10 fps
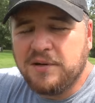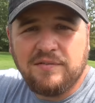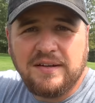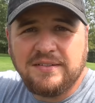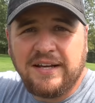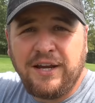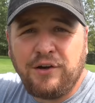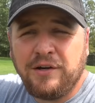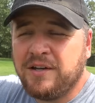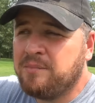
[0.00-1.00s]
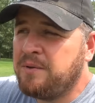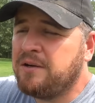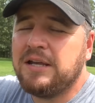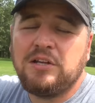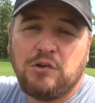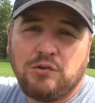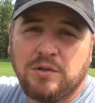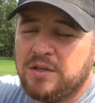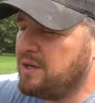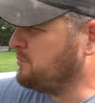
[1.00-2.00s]
But if I said, Henry, come here, he'd
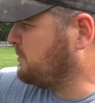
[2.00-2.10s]
usually come